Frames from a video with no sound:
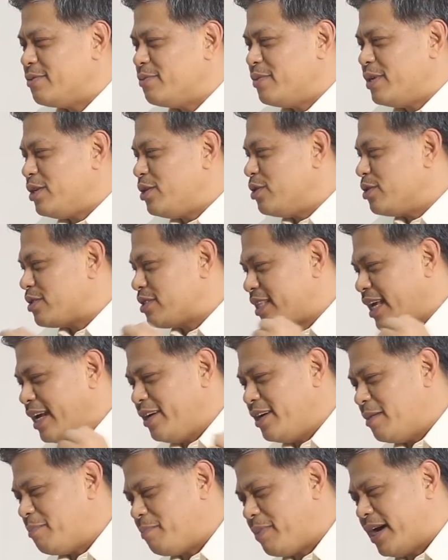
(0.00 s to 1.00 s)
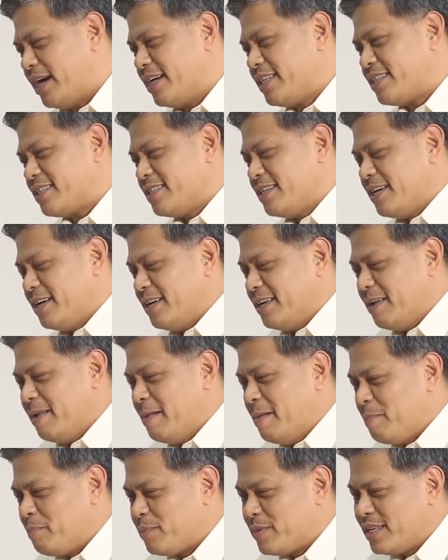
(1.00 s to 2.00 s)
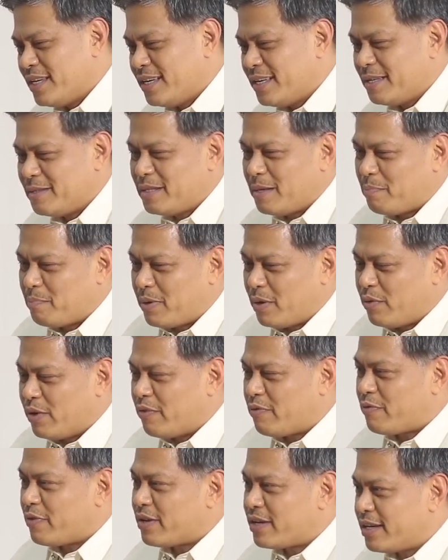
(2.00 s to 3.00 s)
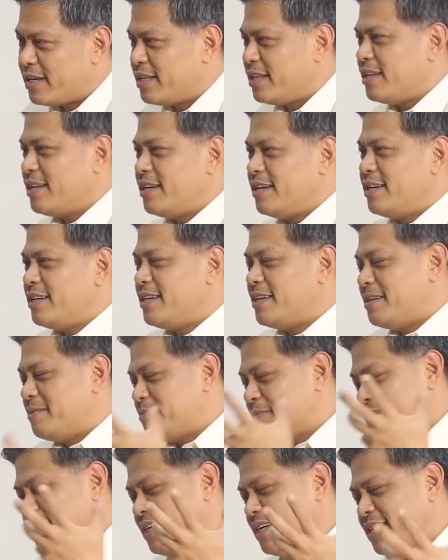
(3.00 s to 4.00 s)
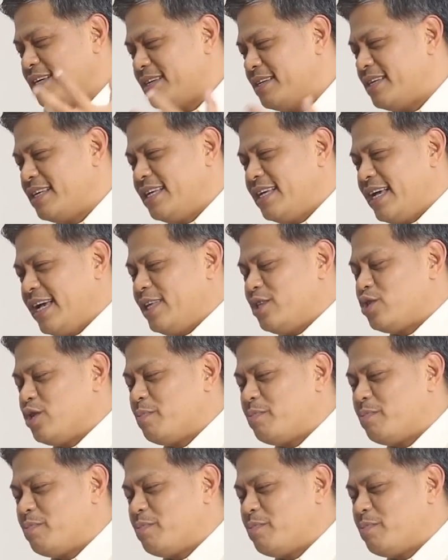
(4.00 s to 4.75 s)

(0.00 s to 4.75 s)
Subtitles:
when you tear apart the peripheral and